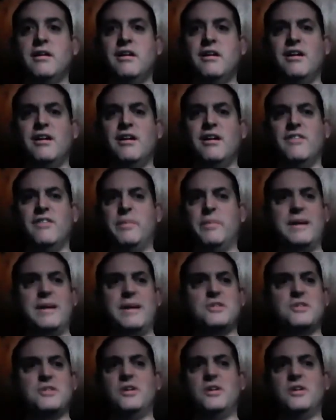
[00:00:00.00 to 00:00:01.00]
over the
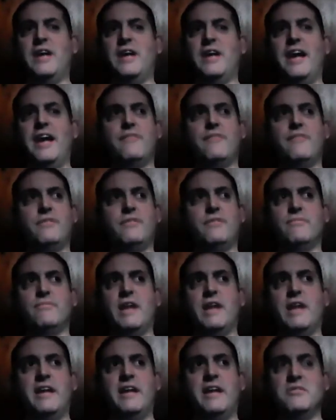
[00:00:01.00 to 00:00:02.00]
past year and a half, we've
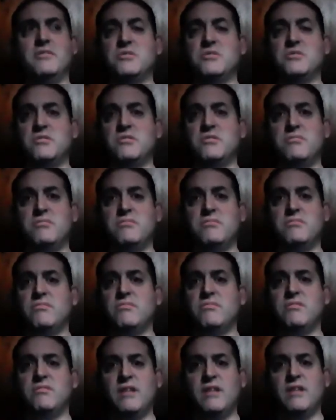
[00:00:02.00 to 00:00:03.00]
raised
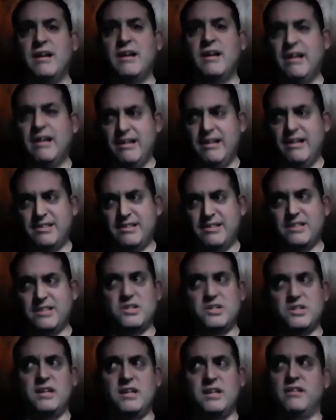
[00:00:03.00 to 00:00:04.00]

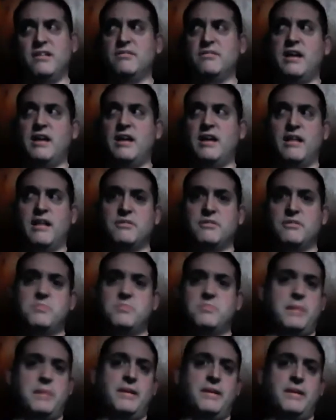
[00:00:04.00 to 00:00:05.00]
$1,600,
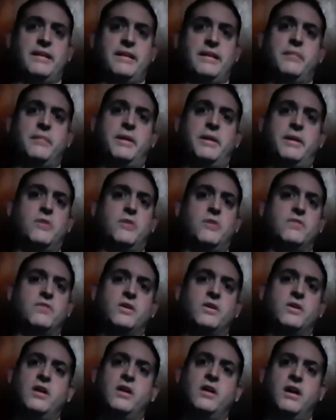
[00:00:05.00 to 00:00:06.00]
maybe a little bit
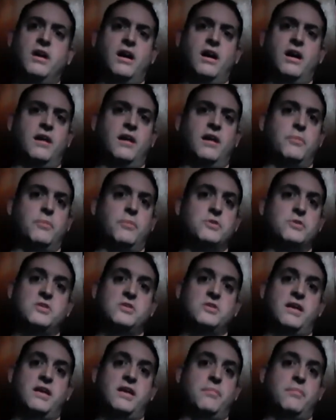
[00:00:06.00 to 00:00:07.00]
over. Most of
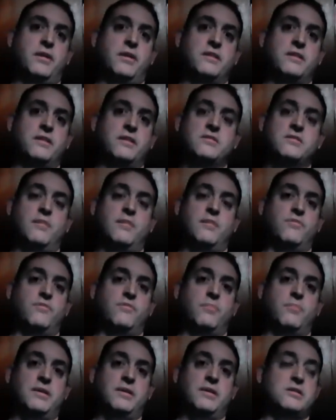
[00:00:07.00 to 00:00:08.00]
that money has come
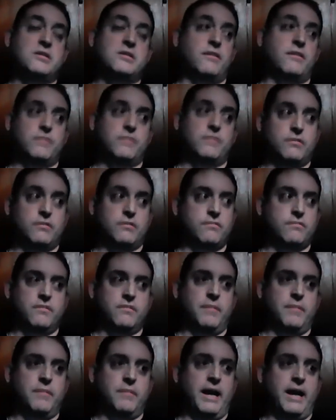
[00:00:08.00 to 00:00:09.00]
from myself or
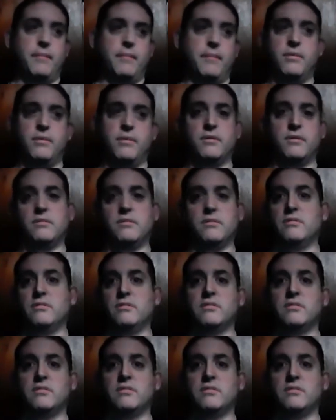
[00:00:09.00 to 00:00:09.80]
from Amber,